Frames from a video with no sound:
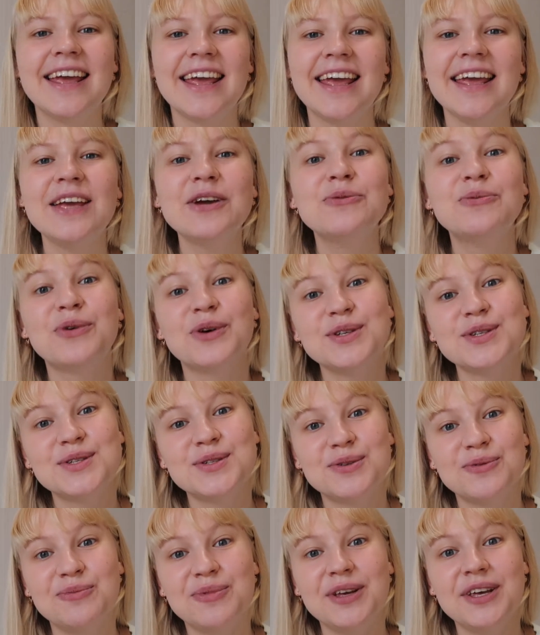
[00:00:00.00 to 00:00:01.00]
he
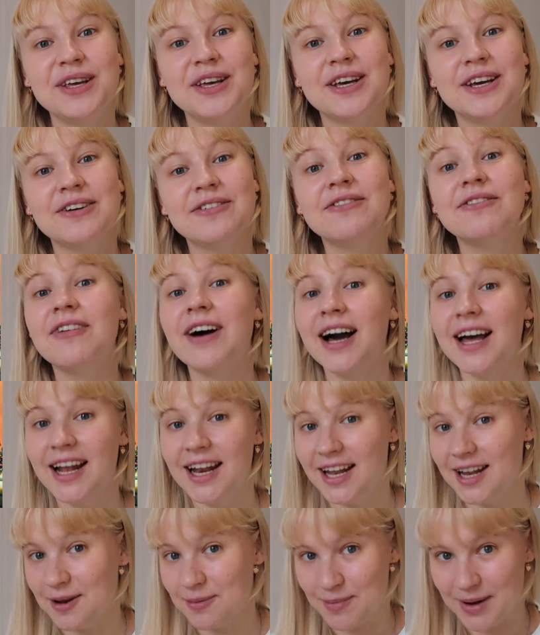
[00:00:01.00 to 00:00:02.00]
wants to be a
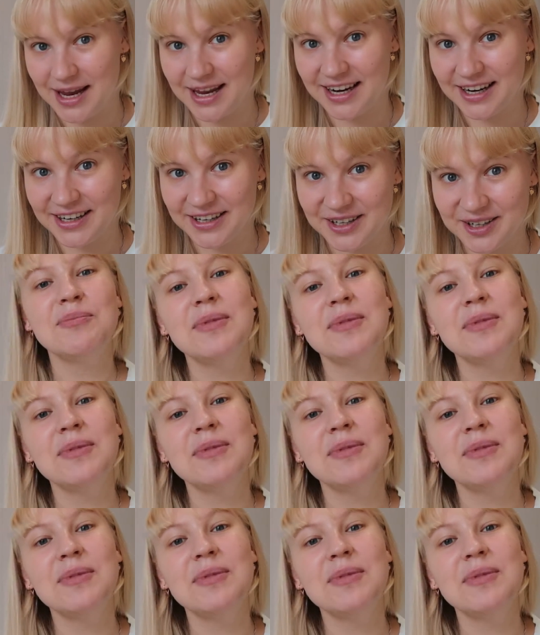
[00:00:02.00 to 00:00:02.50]
violin maker.